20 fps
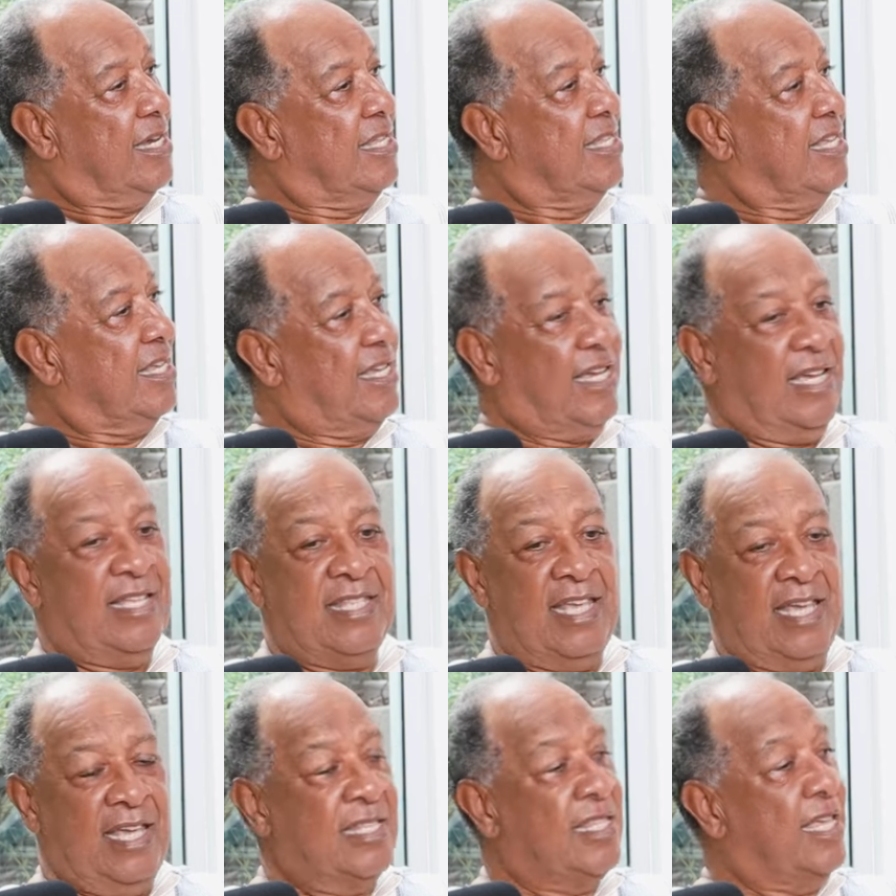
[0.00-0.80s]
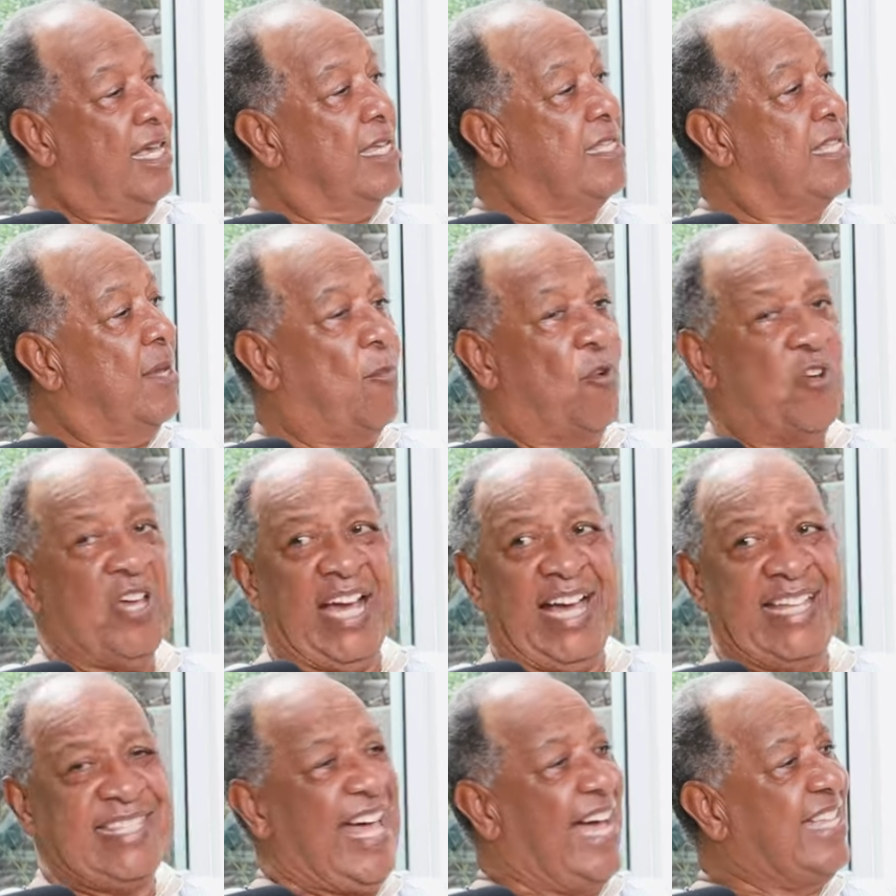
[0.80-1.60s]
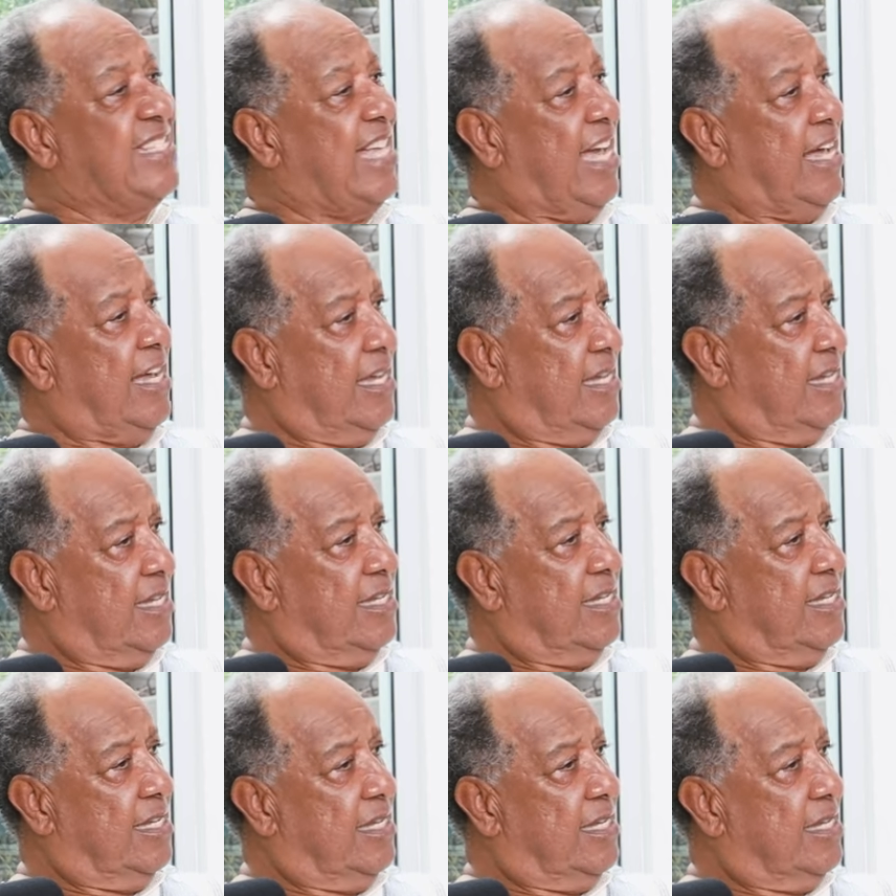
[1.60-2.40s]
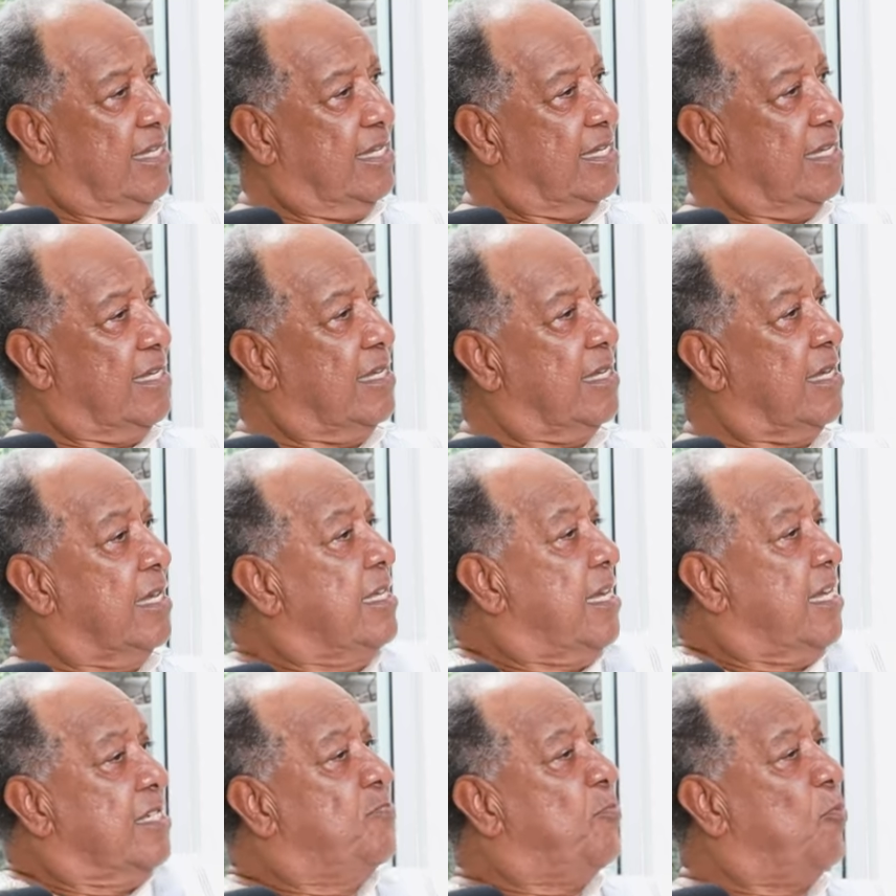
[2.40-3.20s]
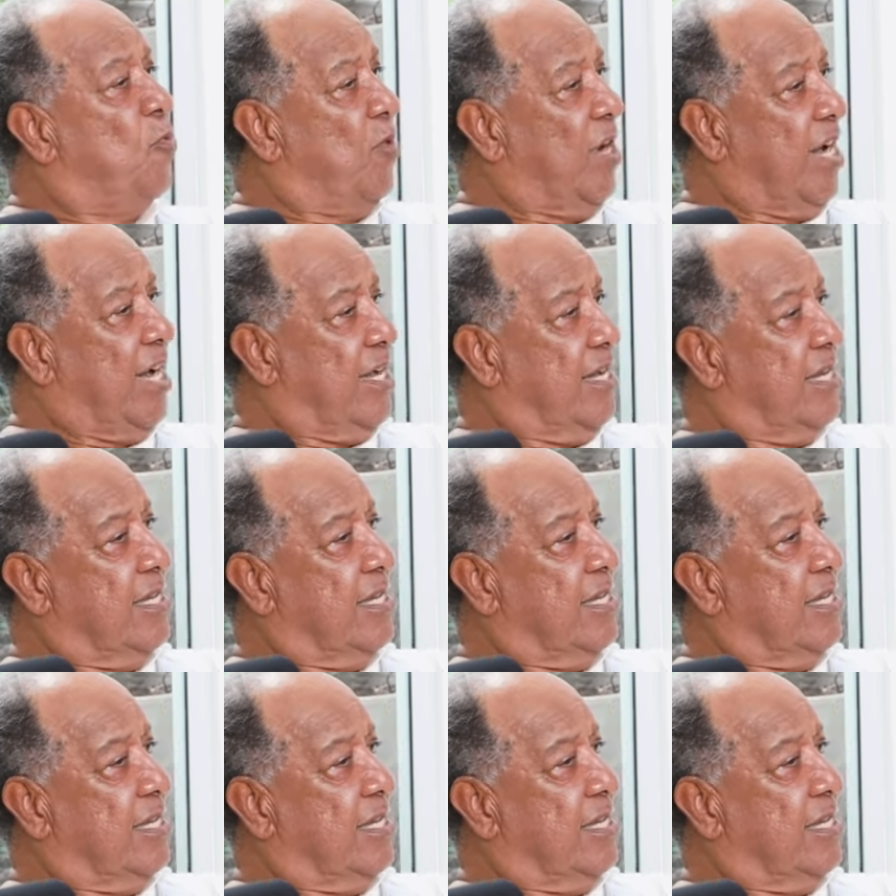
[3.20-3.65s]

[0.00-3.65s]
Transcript: and the, and, and, and the boy had data. But you say it's poor. It's poor.